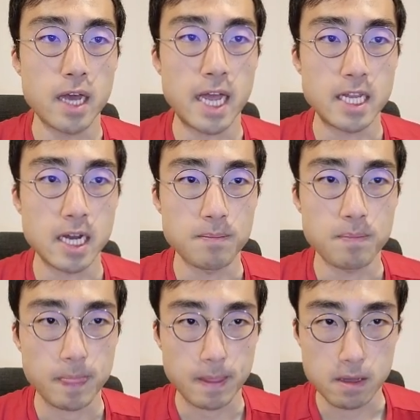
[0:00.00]
And
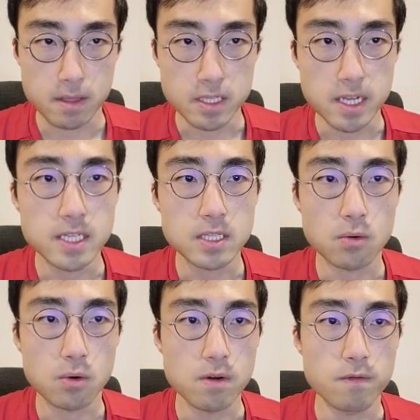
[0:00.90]
the
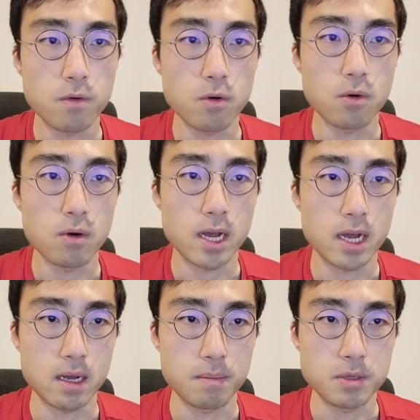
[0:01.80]
t-score for